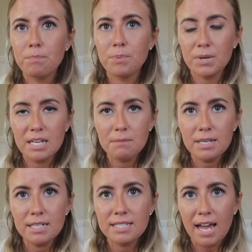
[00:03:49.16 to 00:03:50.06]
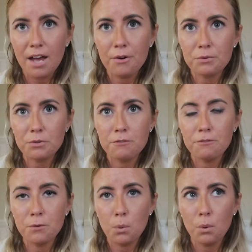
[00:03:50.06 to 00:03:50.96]
bring me down
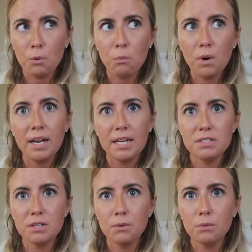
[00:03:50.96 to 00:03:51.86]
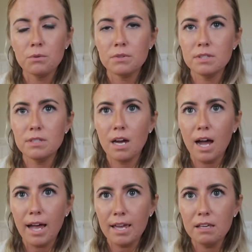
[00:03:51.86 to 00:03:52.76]
for what I do.
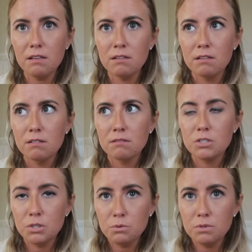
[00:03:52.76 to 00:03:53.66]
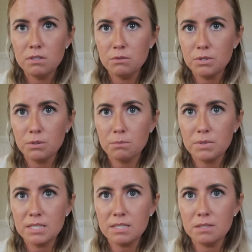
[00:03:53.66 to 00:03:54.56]
I do YouTube.
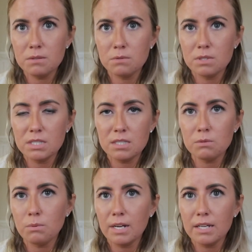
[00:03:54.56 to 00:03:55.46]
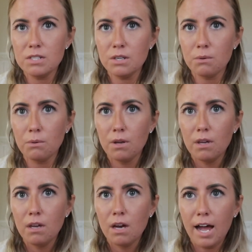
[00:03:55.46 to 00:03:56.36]
This is this is what I do.
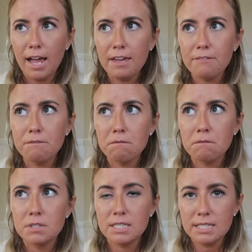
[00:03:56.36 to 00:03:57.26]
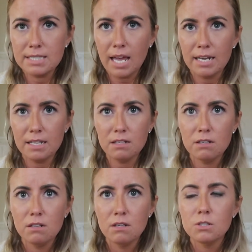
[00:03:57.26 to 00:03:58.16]
I have decided
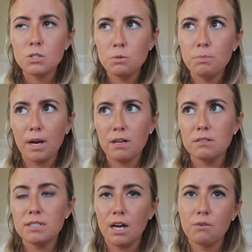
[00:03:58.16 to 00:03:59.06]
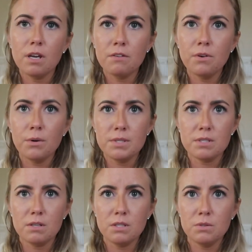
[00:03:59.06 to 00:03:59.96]
to buckle down and focus on